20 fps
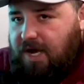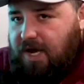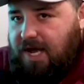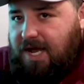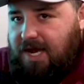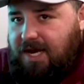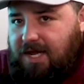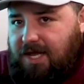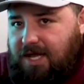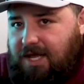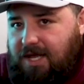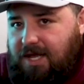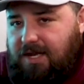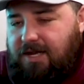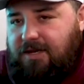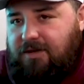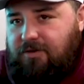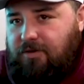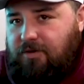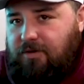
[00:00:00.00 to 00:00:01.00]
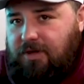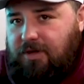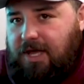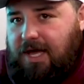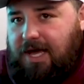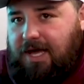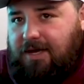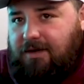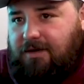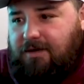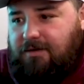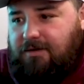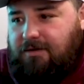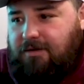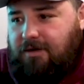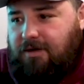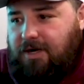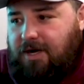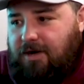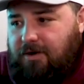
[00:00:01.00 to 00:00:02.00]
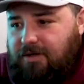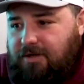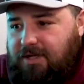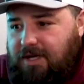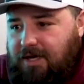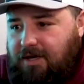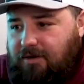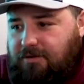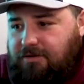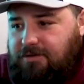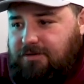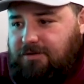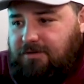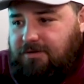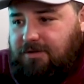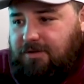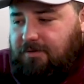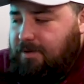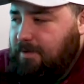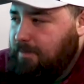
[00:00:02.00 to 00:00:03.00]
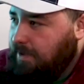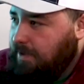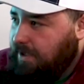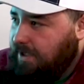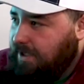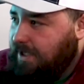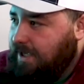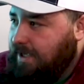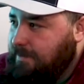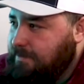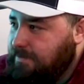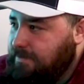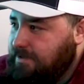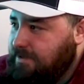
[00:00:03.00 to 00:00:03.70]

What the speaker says: Friday, I didn't do a whole lot. Hung out at the house. We played games.